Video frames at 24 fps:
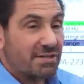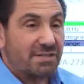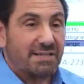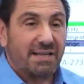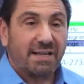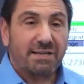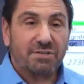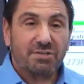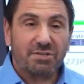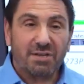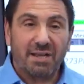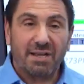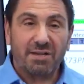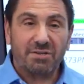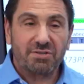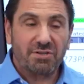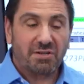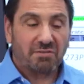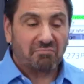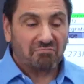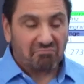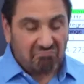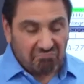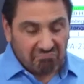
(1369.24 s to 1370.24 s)
is not
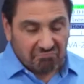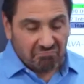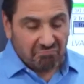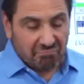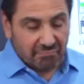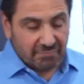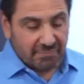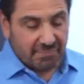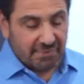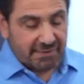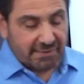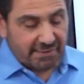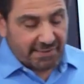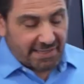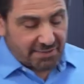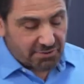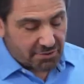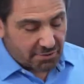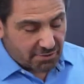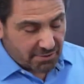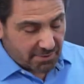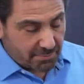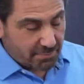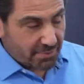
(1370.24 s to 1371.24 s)
changing.
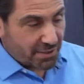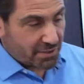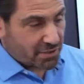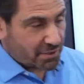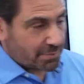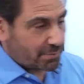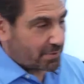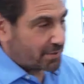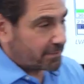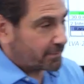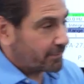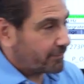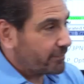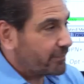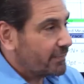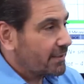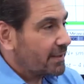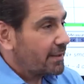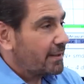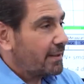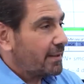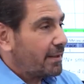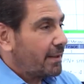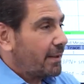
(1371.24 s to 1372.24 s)
That's a good measurement.
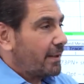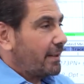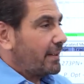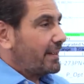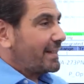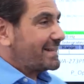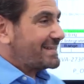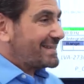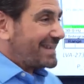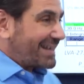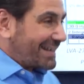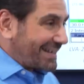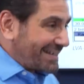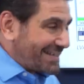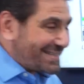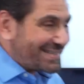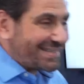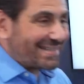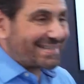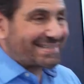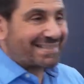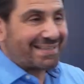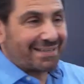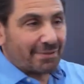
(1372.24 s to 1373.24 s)
It's
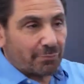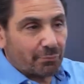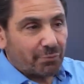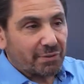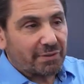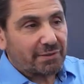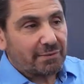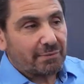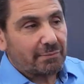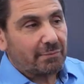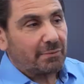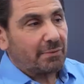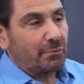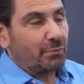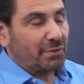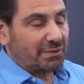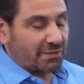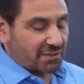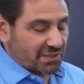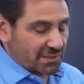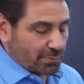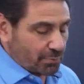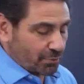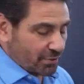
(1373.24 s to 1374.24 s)
inconsistent with
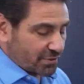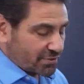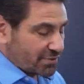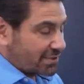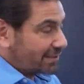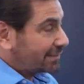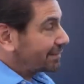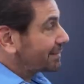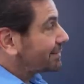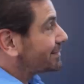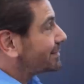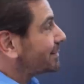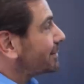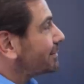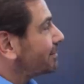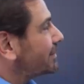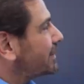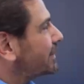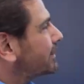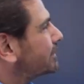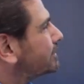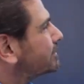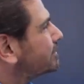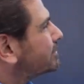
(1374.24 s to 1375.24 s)
the small signal
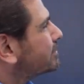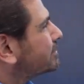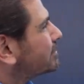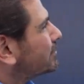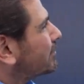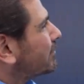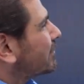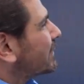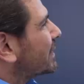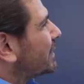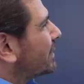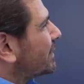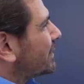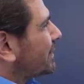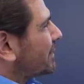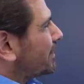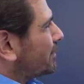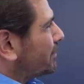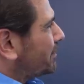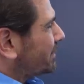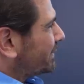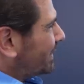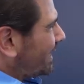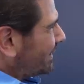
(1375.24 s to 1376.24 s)
theory.
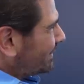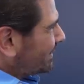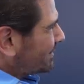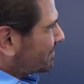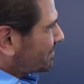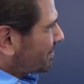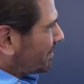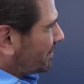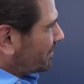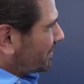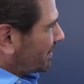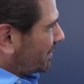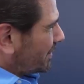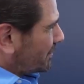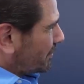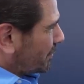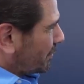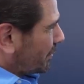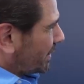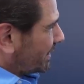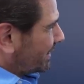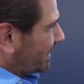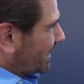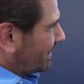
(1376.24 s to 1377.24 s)
Well, now let's go the other
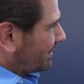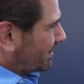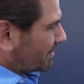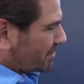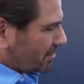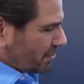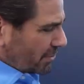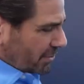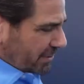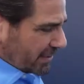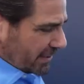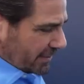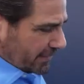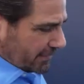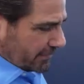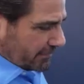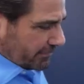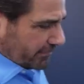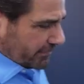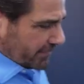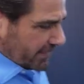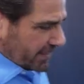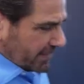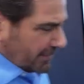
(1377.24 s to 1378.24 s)
way. Now let's look at
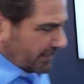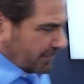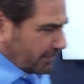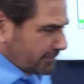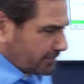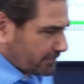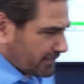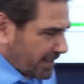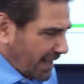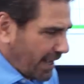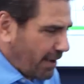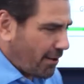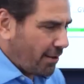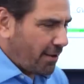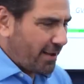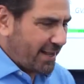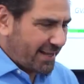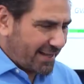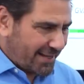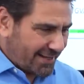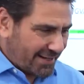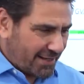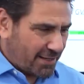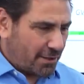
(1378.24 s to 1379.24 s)
how
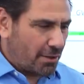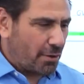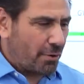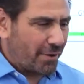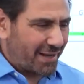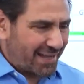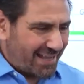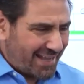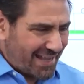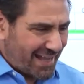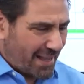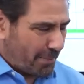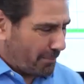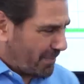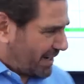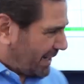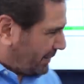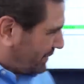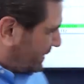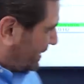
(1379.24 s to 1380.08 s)
high can I go again, but I'm